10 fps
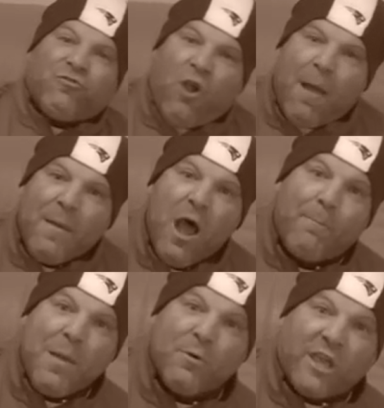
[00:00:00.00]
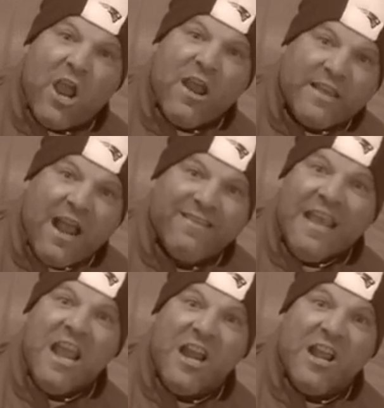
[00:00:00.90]
drop of people carrying guns
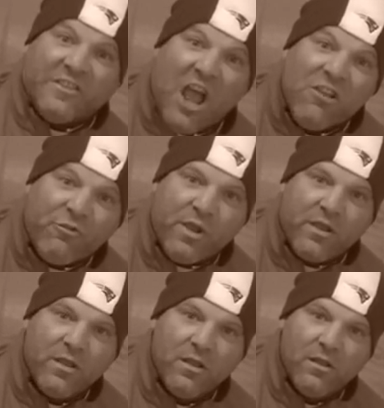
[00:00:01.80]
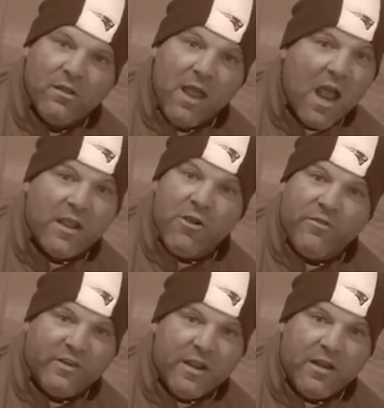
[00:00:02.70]
in this country. I'll
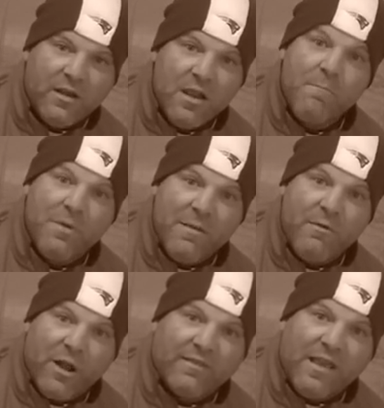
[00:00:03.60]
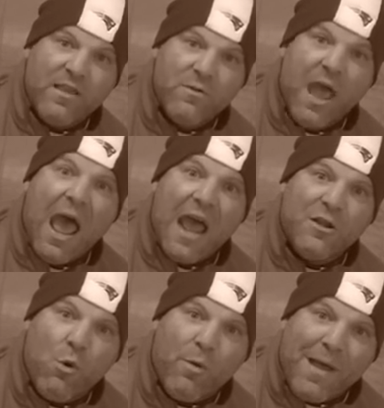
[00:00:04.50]
guarantee it. Believe me when I tell you, I
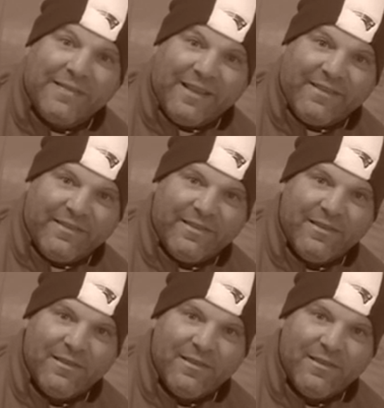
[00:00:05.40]
know about this.